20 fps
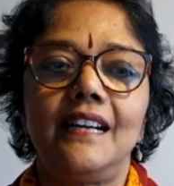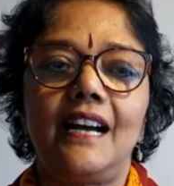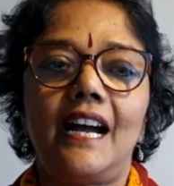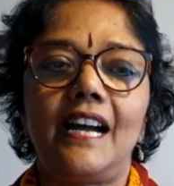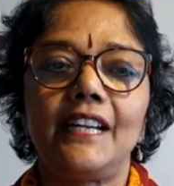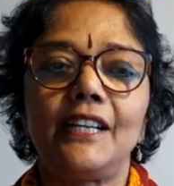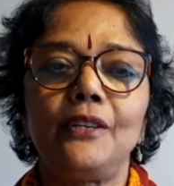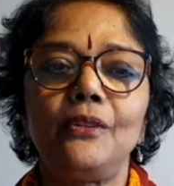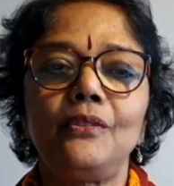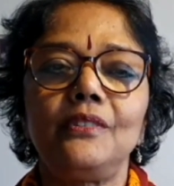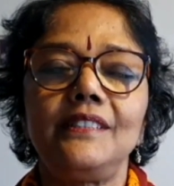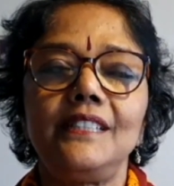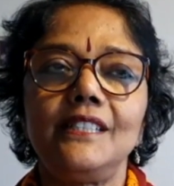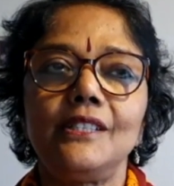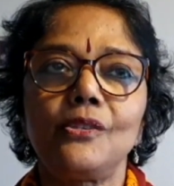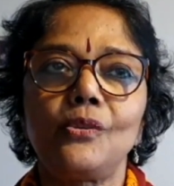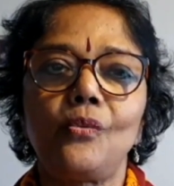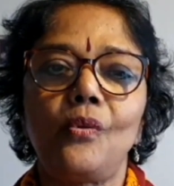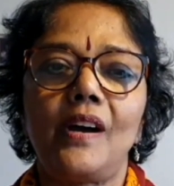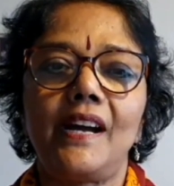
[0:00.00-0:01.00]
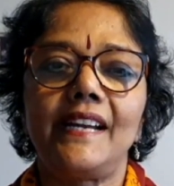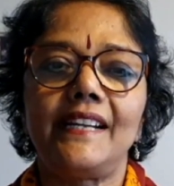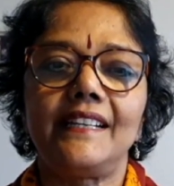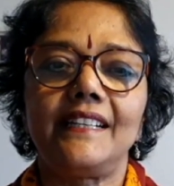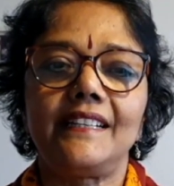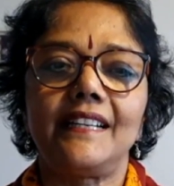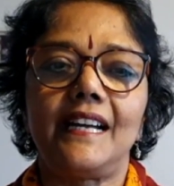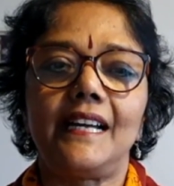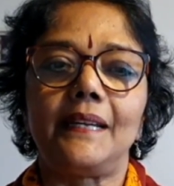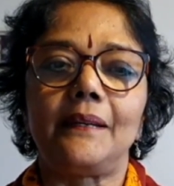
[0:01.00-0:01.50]
I took this
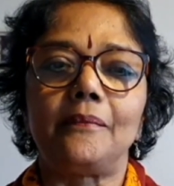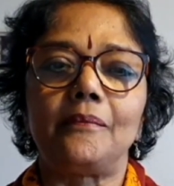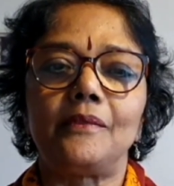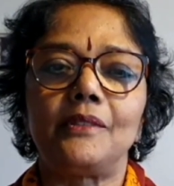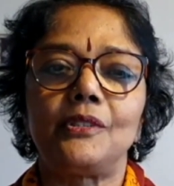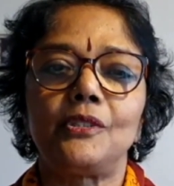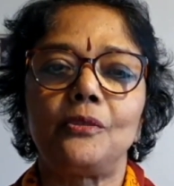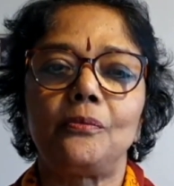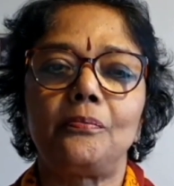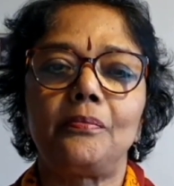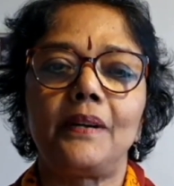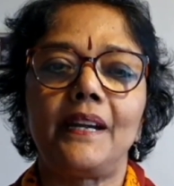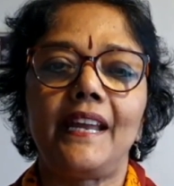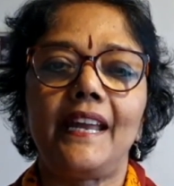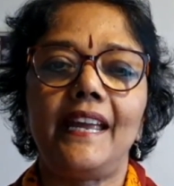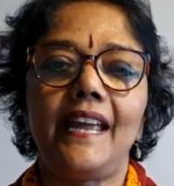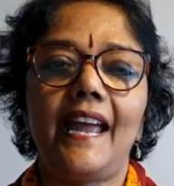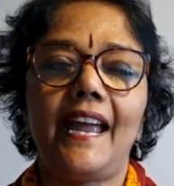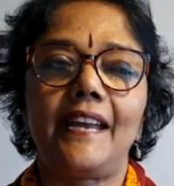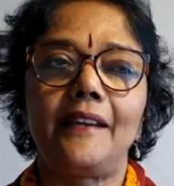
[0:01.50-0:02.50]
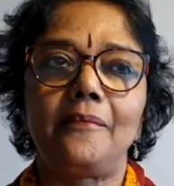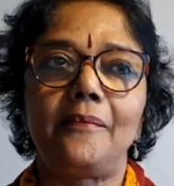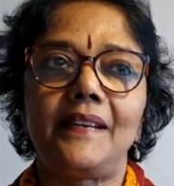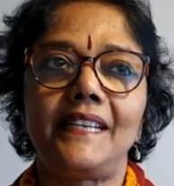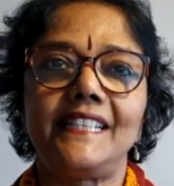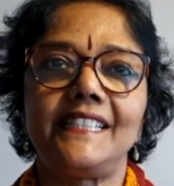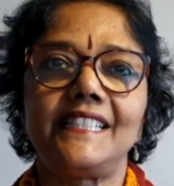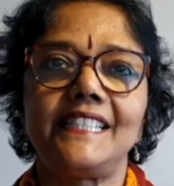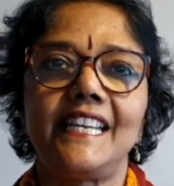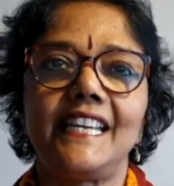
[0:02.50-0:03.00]
quiet time to pray and
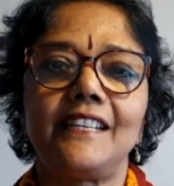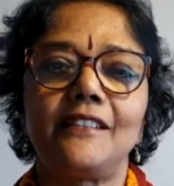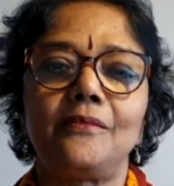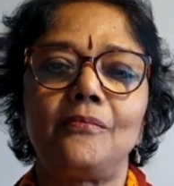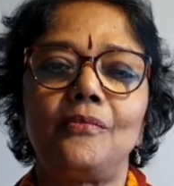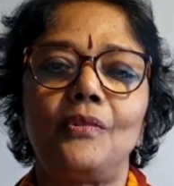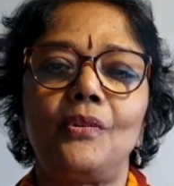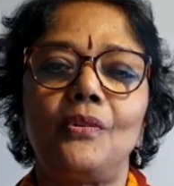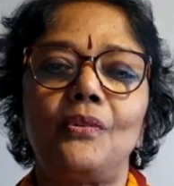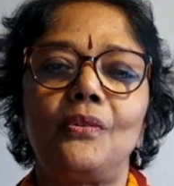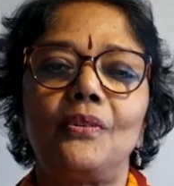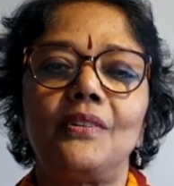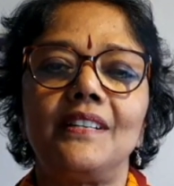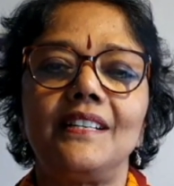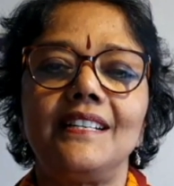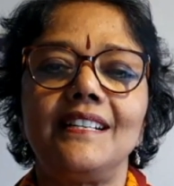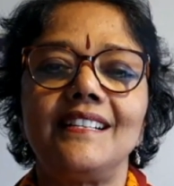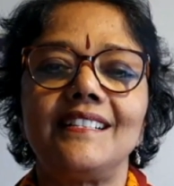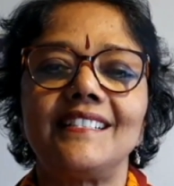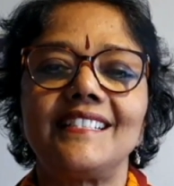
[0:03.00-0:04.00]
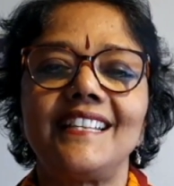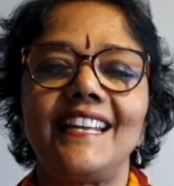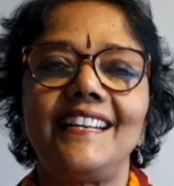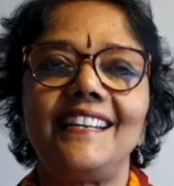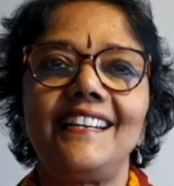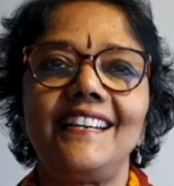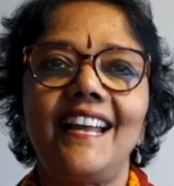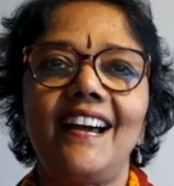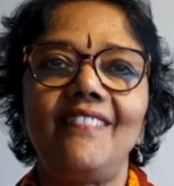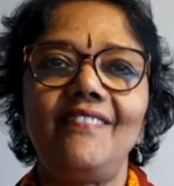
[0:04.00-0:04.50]
meditate more,
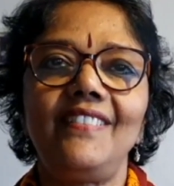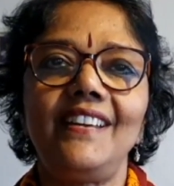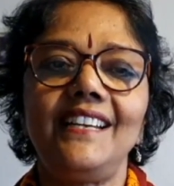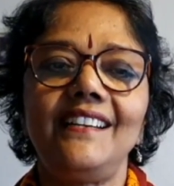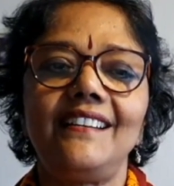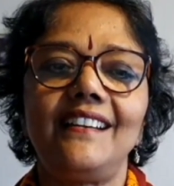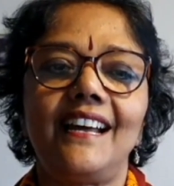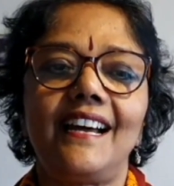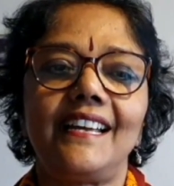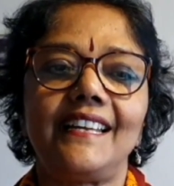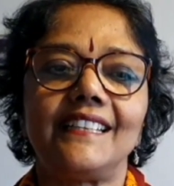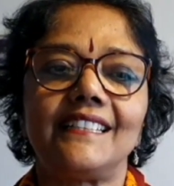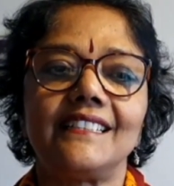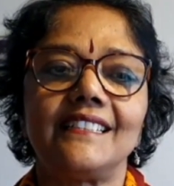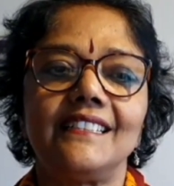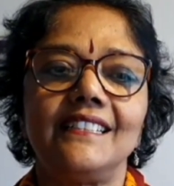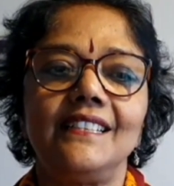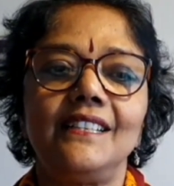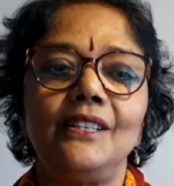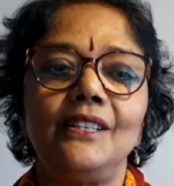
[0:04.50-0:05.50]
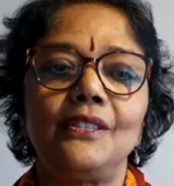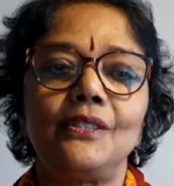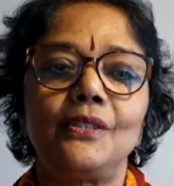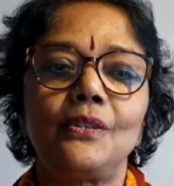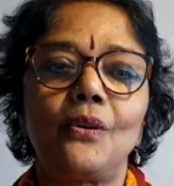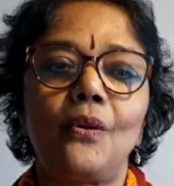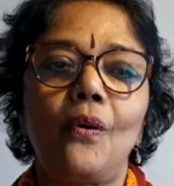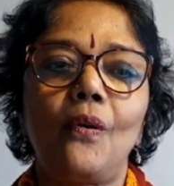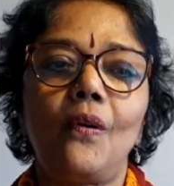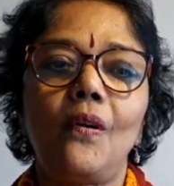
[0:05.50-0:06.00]
send love and light
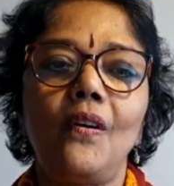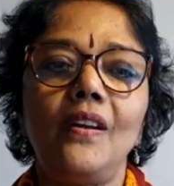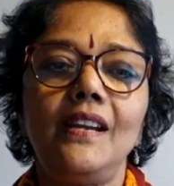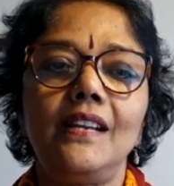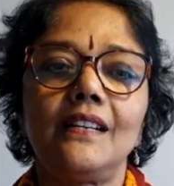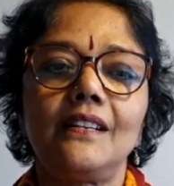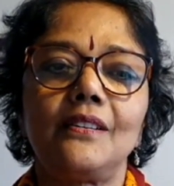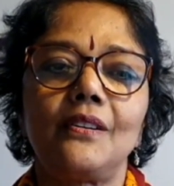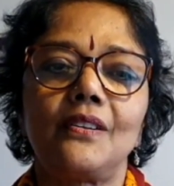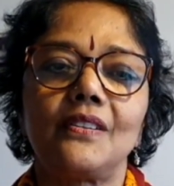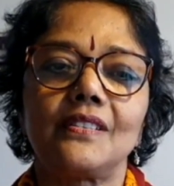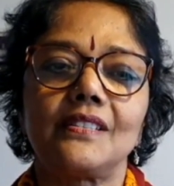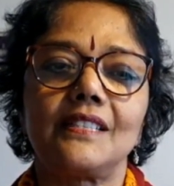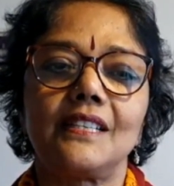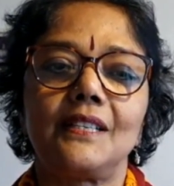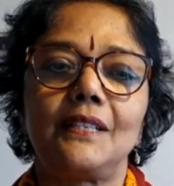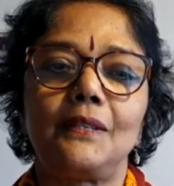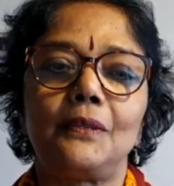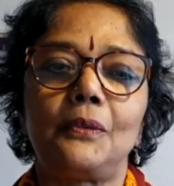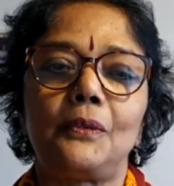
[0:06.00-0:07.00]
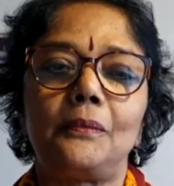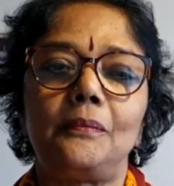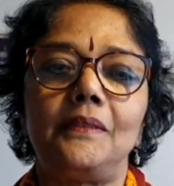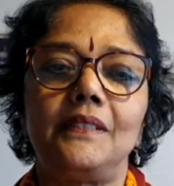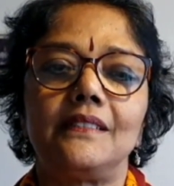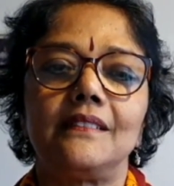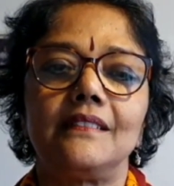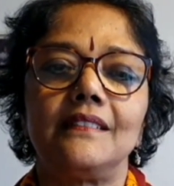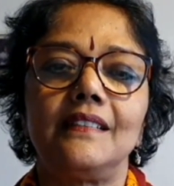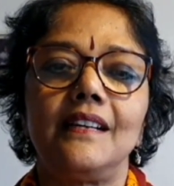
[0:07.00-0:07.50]
to all across the globe.
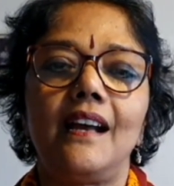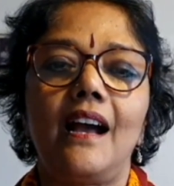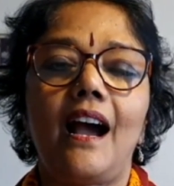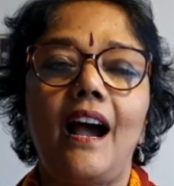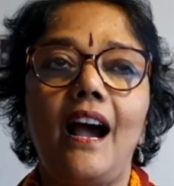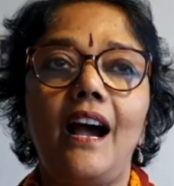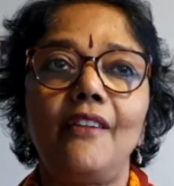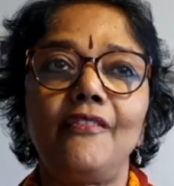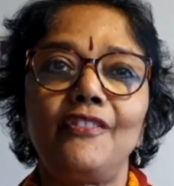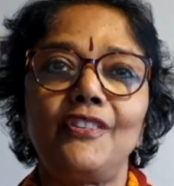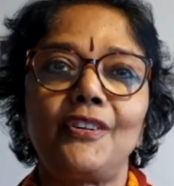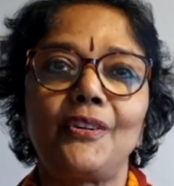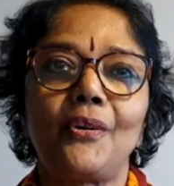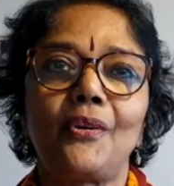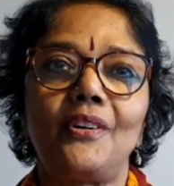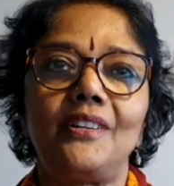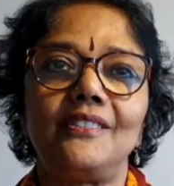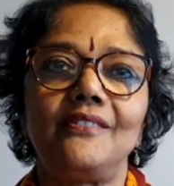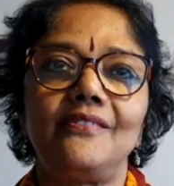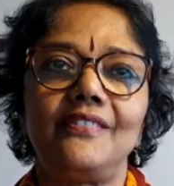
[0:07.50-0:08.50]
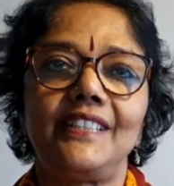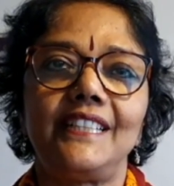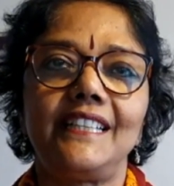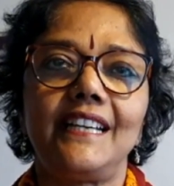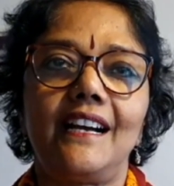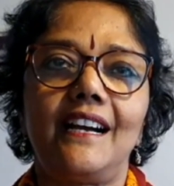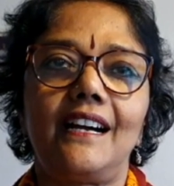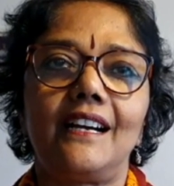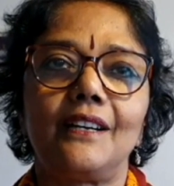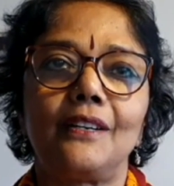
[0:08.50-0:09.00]
After all,
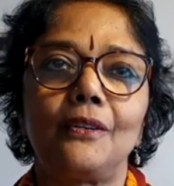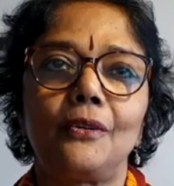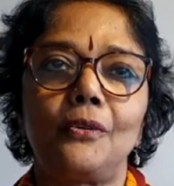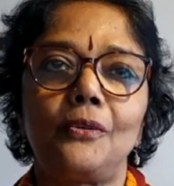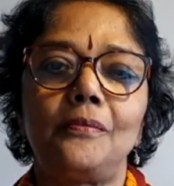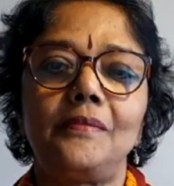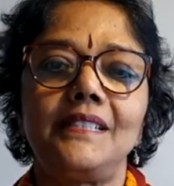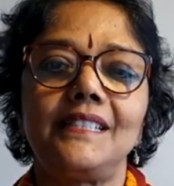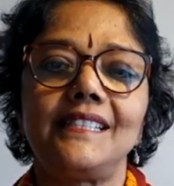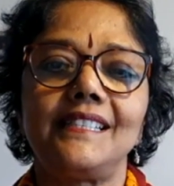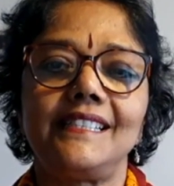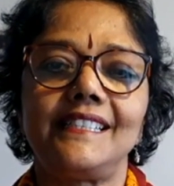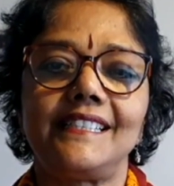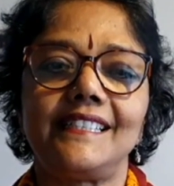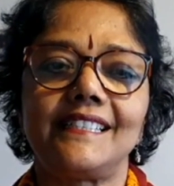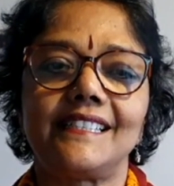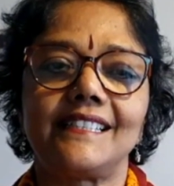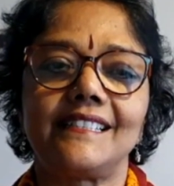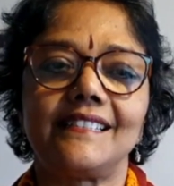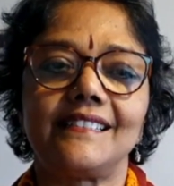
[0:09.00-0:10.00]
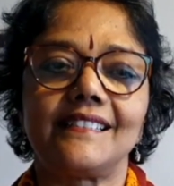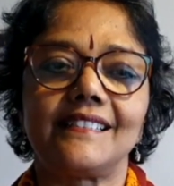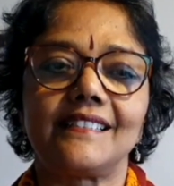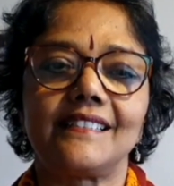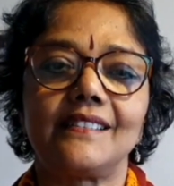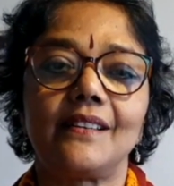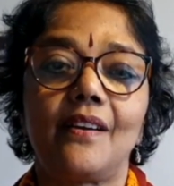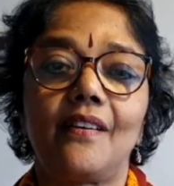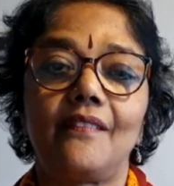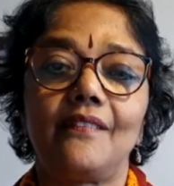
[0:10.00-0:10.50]
we are global
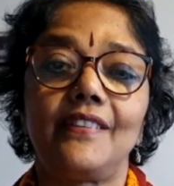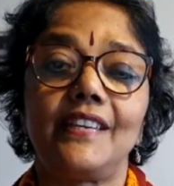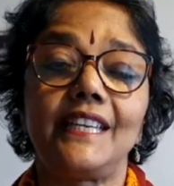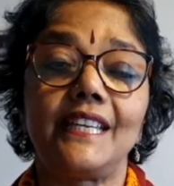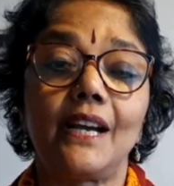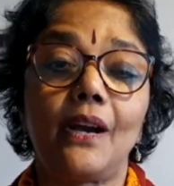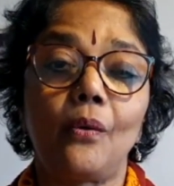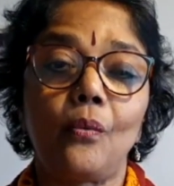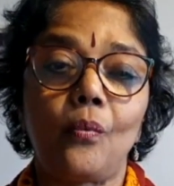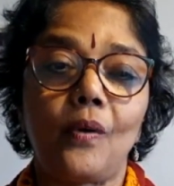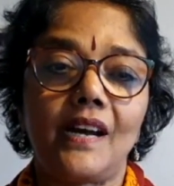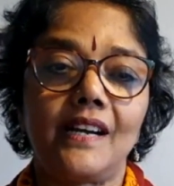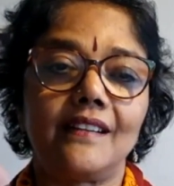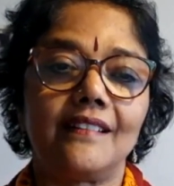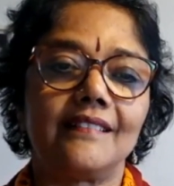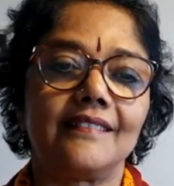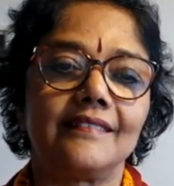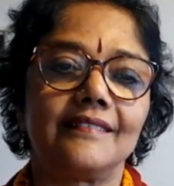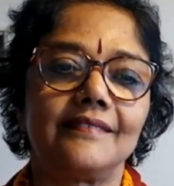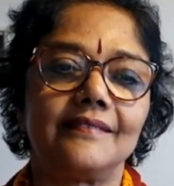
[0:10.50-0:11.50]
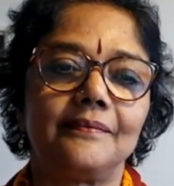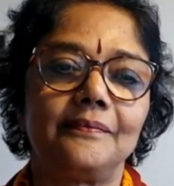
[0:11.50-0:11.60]
citizens. We are one.